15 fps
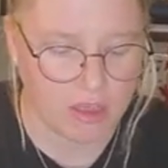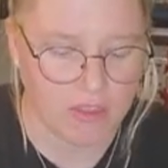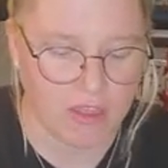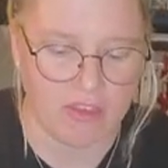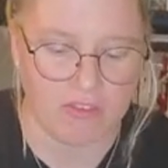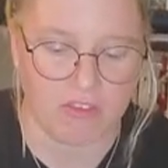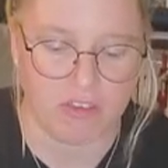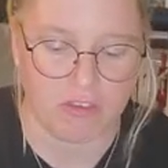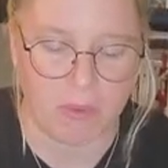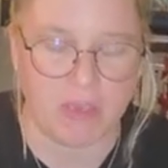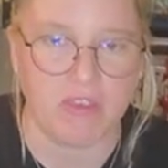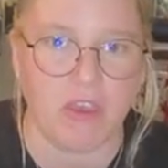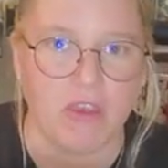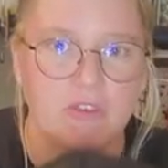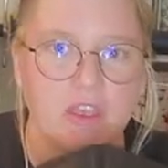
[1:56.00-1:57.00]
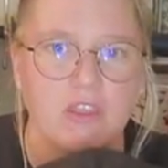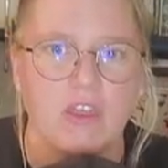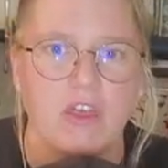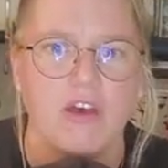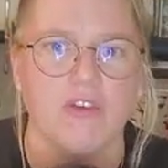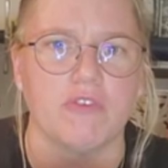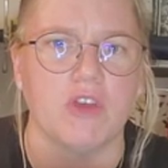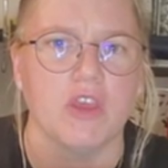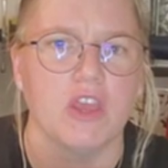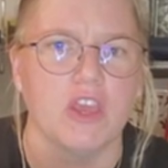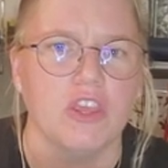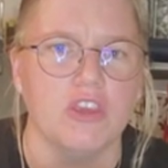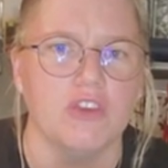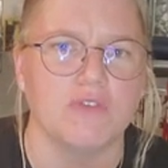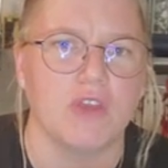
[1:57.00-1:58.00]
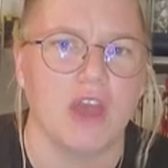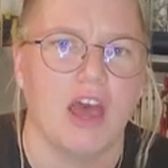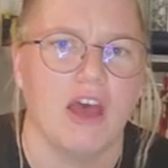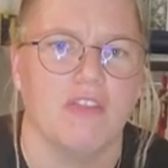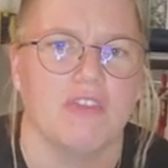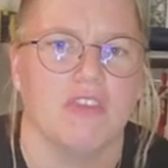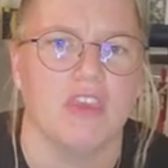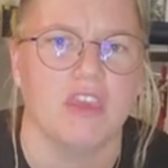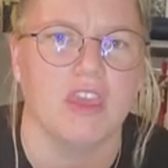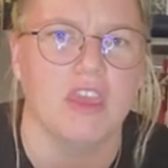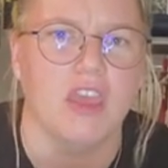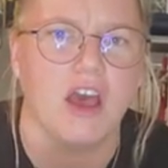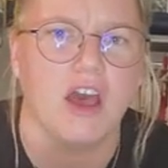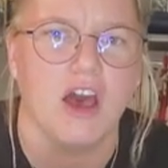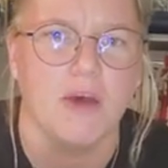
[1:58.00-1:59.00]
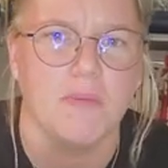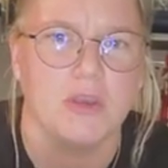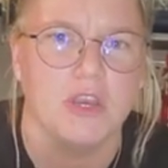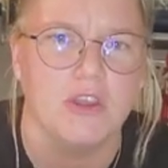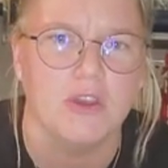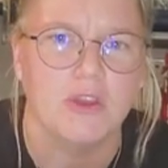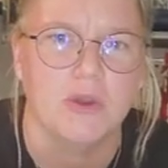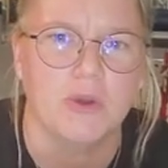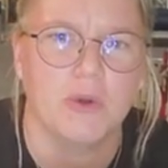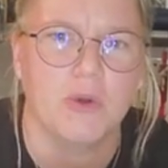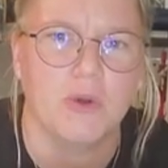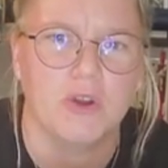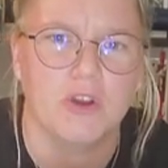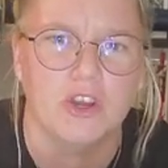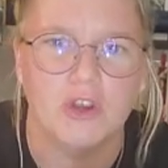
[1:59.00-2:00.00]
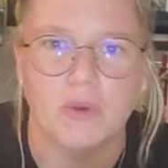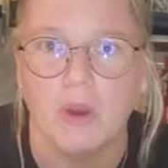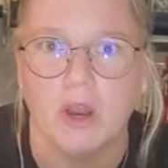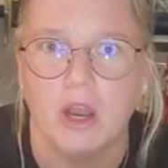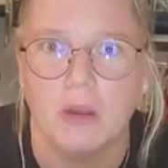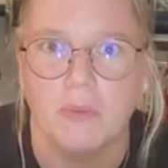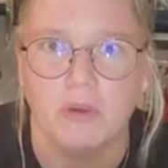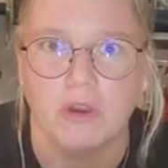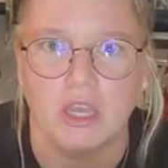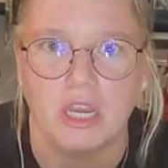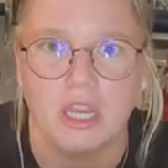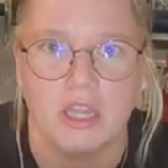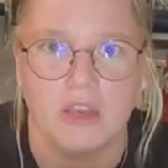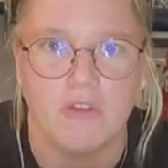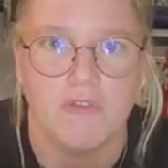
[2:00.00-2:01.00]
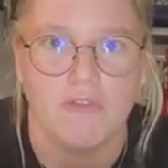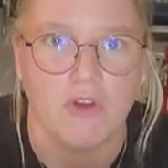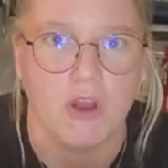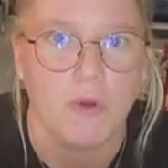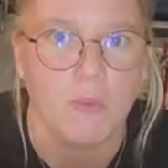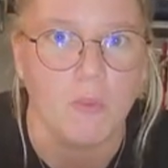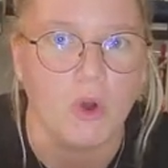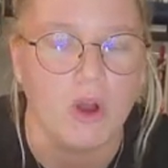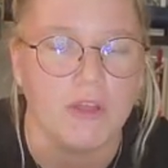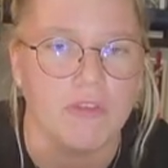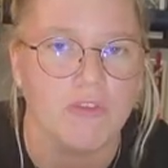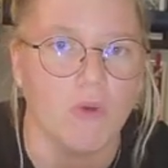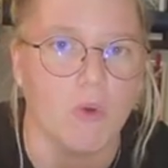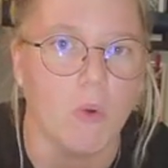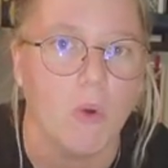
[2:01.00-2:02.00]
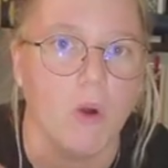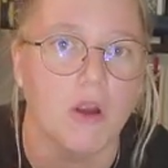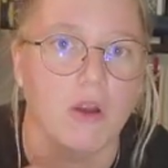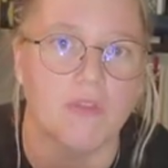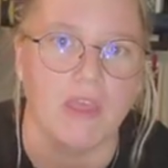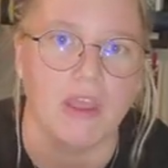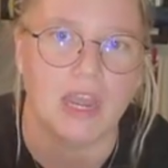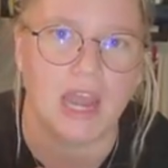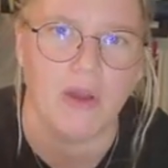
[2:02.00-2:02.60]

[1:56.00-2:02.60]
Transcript: Classic Spes Heavy glove. You've got the newer upgraded foam ones, or they